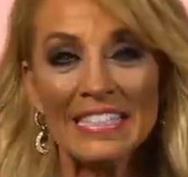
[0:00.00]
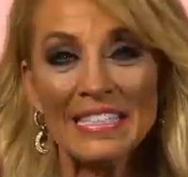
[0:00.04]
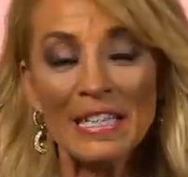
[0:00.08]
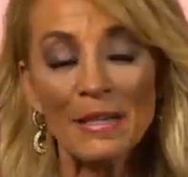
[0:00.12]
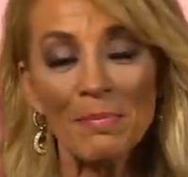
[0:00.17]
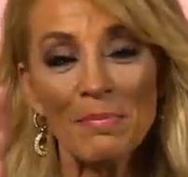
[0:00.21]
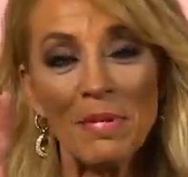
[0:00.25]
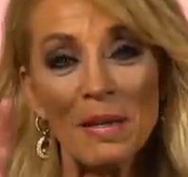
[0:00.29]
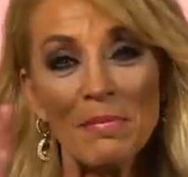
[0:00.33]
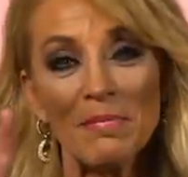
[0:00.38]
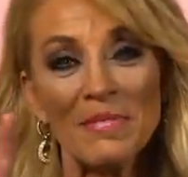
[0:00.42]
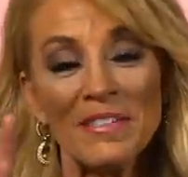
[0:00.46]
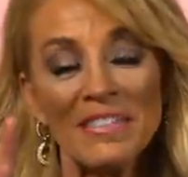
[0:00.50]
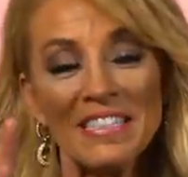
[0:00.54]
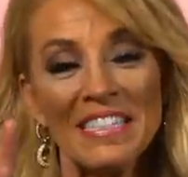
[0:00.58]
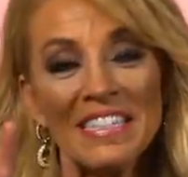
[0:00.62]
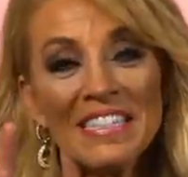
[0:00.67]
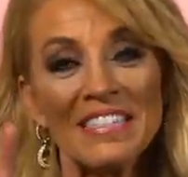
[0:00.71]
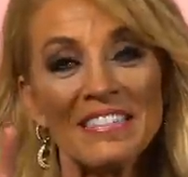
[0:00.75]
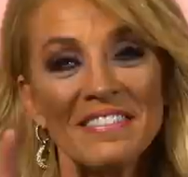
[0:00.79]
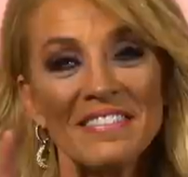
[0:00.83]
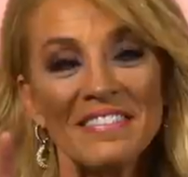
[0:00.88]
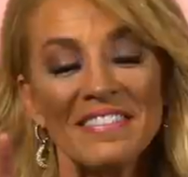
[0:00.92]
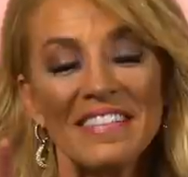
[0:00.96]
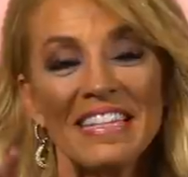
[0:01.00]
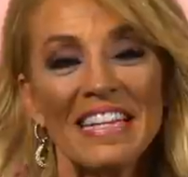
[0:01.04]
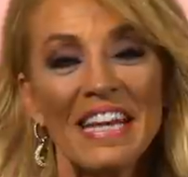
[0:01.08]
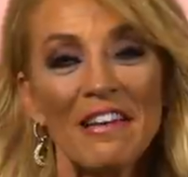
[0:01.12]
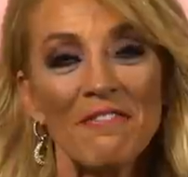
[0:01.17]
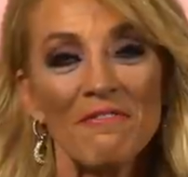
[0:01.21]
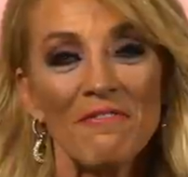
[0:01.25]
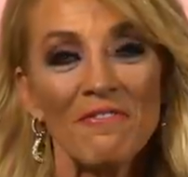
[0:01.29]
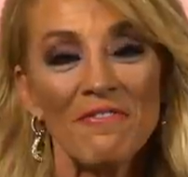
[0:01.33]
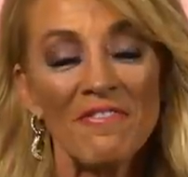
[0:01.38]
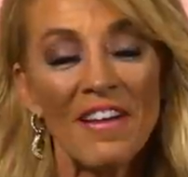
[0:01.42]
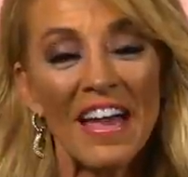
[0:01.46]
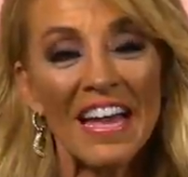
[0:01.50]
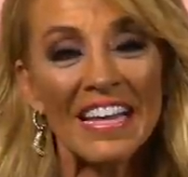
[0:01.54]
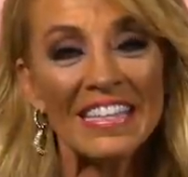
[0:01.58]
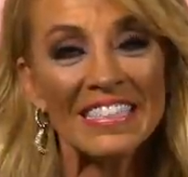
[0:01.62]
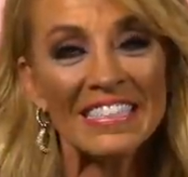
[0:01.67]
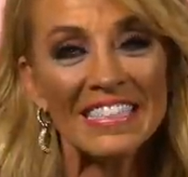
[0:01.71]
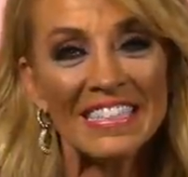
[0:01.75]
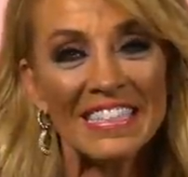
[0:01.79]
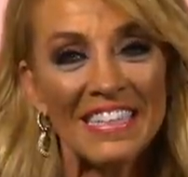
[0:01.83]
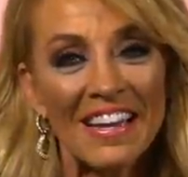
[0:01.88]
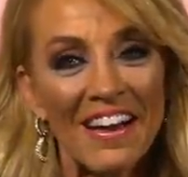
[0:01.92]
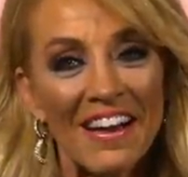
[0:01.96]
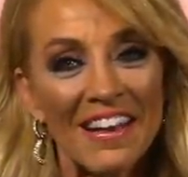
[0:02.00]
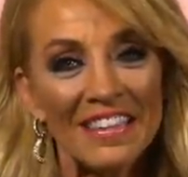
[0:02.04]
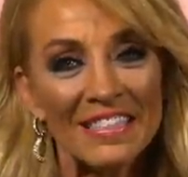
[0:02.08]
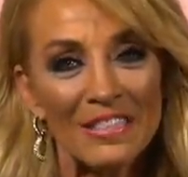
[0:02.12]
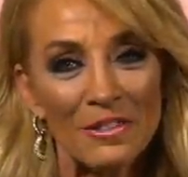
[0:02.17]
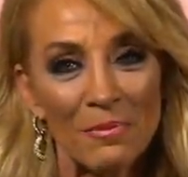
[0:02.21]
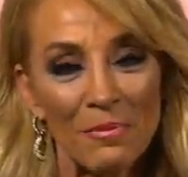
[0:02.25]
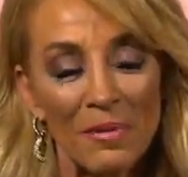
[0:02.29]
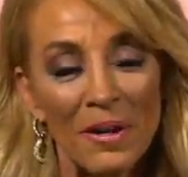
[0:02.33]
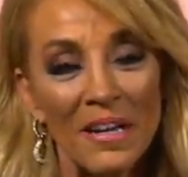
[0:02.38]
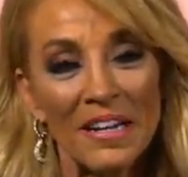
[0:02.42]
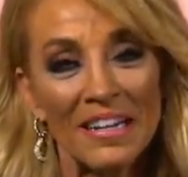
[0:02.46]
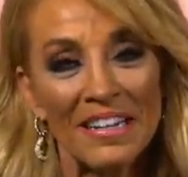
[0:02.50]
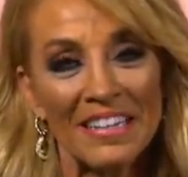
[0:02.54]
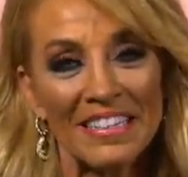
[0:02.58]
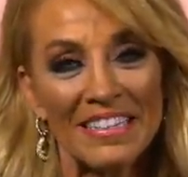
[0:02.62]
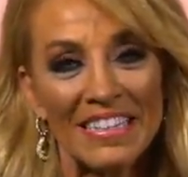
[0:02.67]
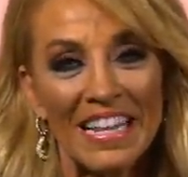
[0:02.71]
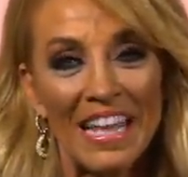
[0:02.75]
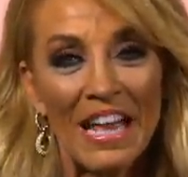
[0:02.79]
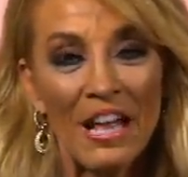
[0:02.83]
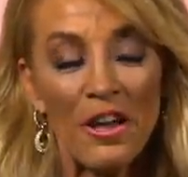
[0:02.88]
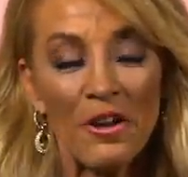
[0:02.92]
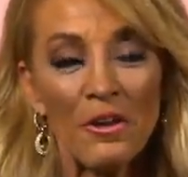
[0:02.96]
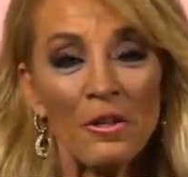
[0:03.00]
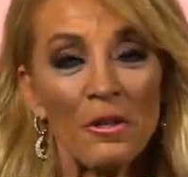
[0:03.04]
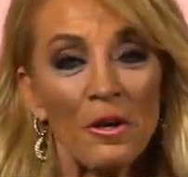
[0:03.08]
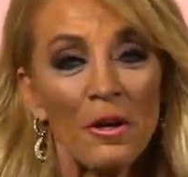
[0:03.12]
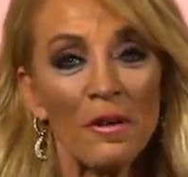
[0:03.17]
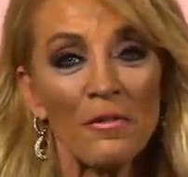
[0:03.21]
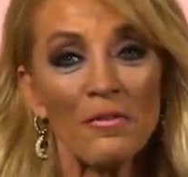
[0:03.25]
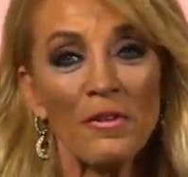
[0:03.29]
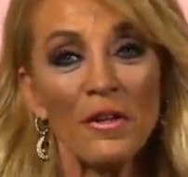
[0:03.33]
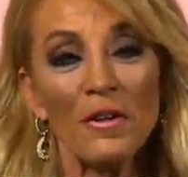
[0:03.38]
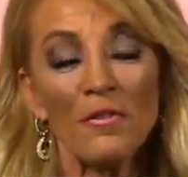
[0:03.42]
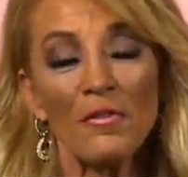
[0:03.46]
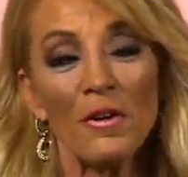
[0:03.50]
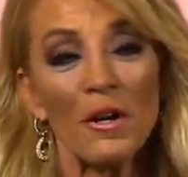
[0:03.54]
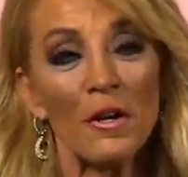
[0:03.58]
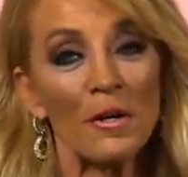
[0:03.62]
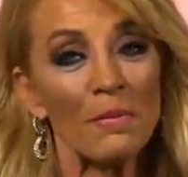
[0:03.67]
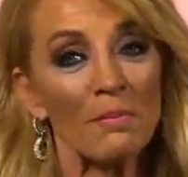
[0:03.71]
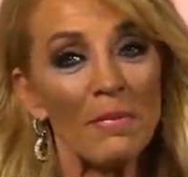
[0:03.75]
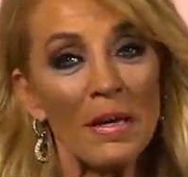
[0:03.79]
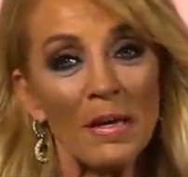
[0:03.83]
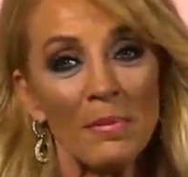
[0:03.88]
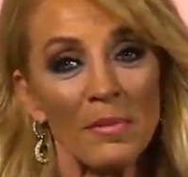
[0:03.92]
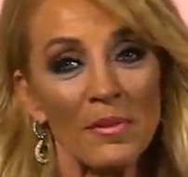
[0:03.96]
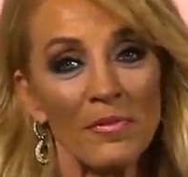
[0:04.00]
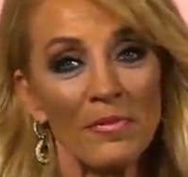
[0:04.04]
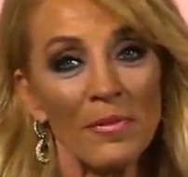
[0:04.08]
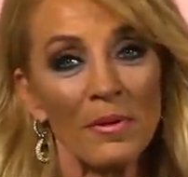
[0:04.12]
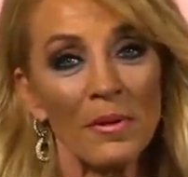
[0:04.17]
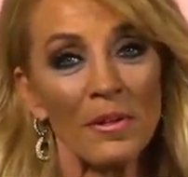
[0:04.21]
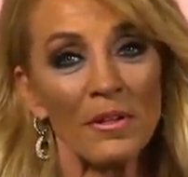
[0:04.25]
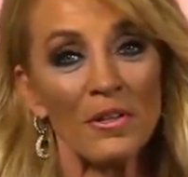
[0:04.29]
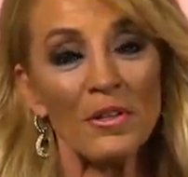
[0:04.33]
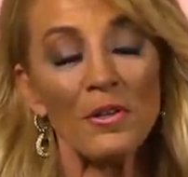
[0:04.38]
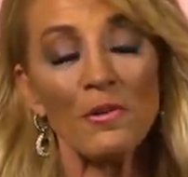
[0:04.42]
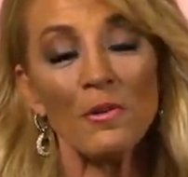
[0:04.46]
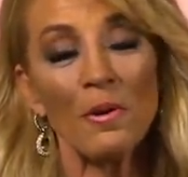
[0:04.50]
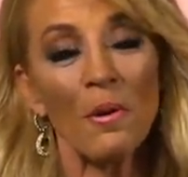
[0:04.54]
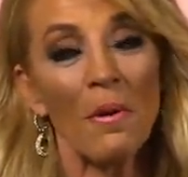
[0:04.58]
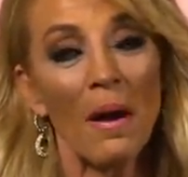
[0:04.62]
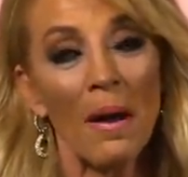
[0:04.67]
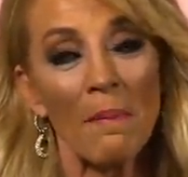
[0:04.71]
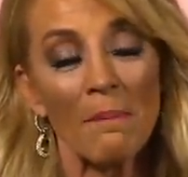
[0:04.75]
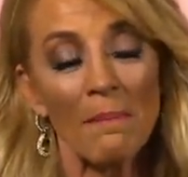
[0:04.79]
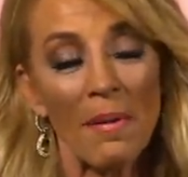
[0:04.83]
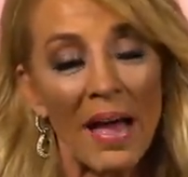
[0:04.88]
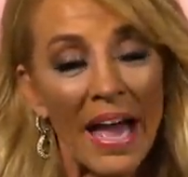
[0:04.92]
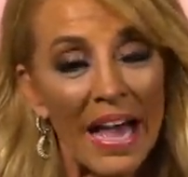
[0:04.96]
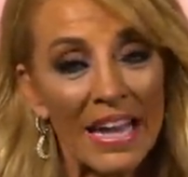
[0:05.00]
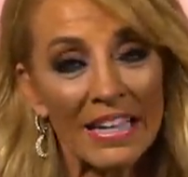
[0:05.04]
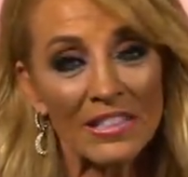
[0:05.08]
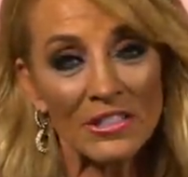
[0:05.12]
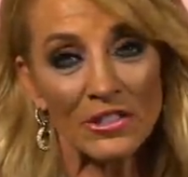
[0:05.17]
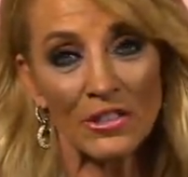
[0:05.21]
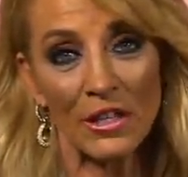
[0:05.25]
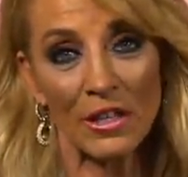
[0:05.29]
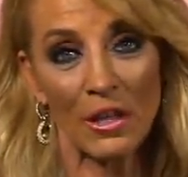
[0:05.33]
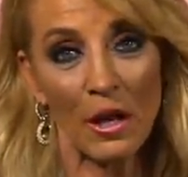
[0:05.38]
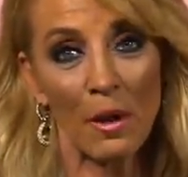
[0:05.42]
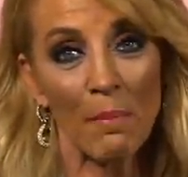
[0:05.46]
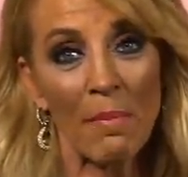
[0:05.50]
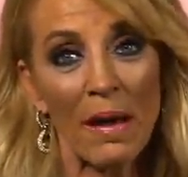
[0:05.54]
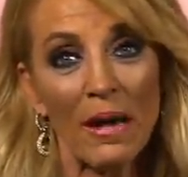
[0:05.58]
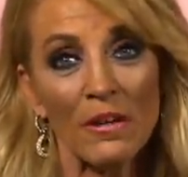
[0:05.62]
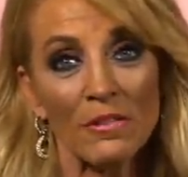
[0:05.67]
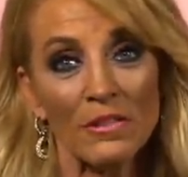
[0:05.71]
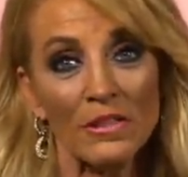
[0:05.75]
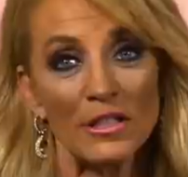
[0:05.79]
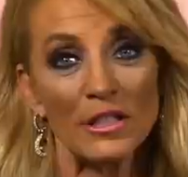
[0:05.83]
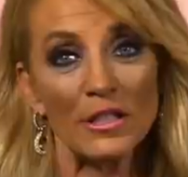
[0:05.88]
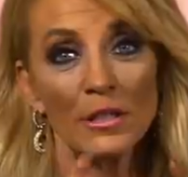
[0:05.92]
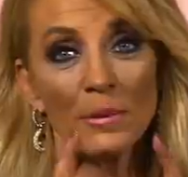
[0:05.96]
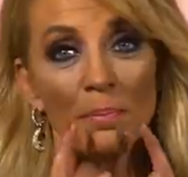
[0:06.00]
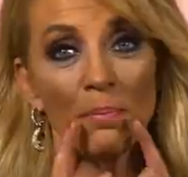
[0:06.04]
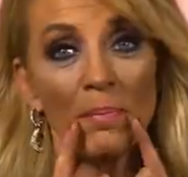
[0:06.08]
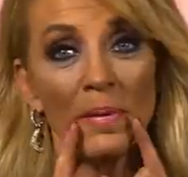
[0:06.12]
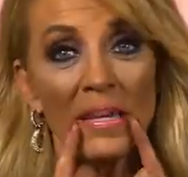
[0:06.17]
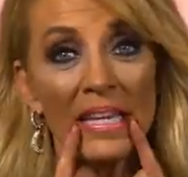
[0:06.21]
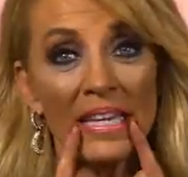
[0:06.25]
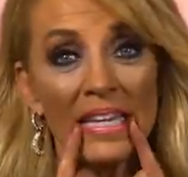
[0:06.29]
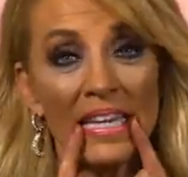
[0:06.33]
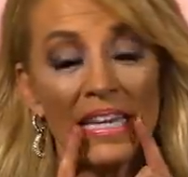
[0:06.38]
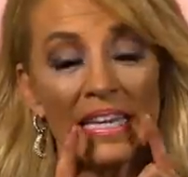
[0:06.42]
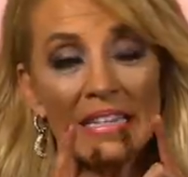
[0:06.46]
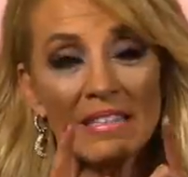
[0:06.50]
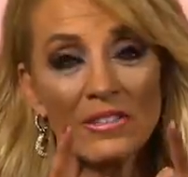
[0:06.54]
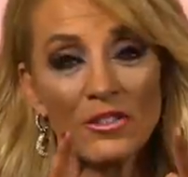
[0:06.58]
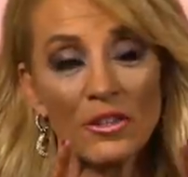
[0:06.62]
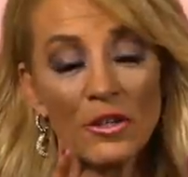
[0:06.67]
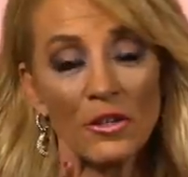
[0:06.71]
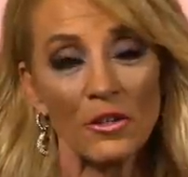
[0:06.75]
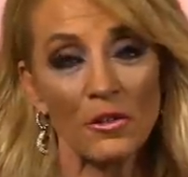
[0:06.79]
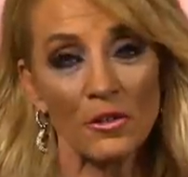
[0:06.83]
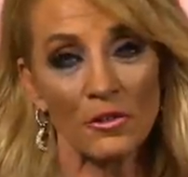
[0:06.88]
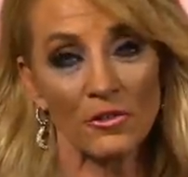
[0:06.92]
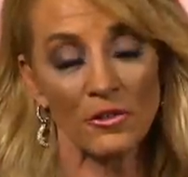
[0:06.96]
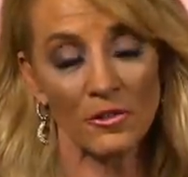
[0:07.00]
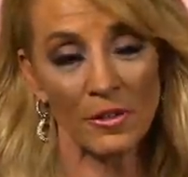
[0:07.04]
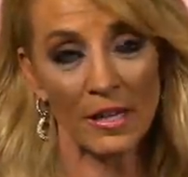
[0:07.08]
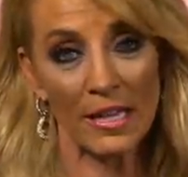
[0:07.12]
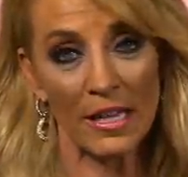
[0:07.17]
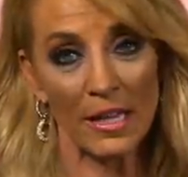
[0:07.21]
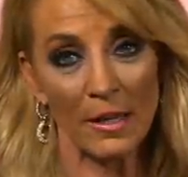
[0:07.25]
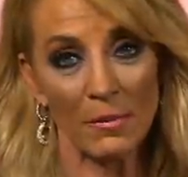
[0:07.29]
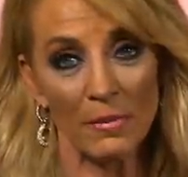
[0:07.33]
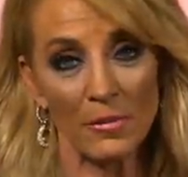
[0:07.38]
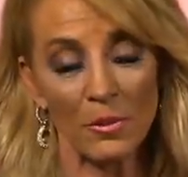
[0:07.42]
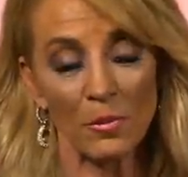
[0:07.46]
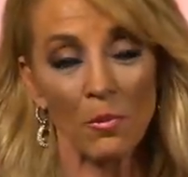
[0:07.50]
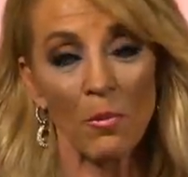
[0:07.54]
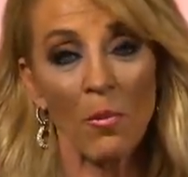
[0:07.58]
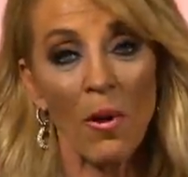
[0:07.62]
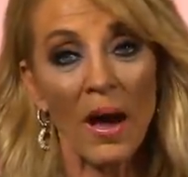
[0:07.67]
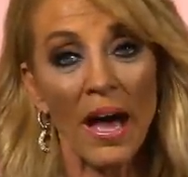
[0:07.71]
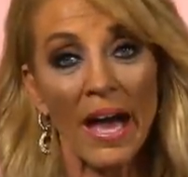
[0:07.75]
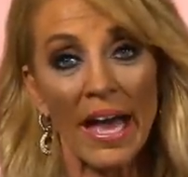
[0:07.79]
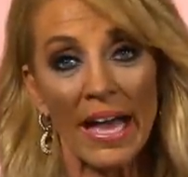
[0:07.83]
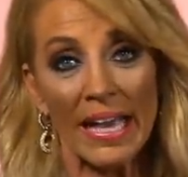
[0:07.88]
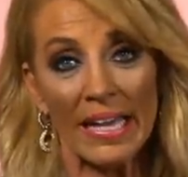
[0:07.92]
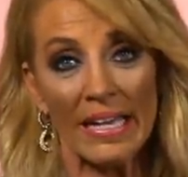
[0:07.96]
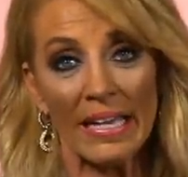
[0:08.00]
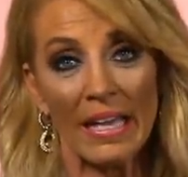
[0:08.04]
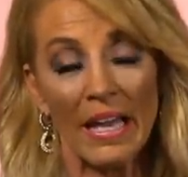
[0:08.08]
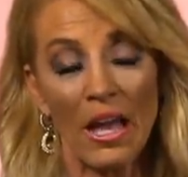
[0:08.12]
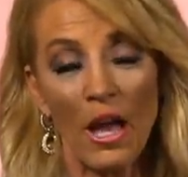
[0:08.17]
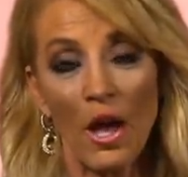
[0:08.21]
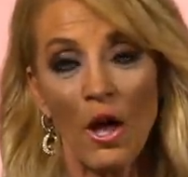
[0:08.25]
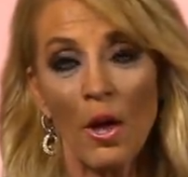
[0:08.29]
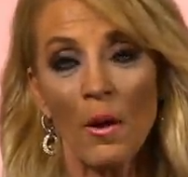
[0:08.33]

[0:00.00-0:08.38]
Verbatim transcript: Tip number two, confess God's word. You know, if you've heard me before, you know I'm passionate about speaking to your dreams. Why?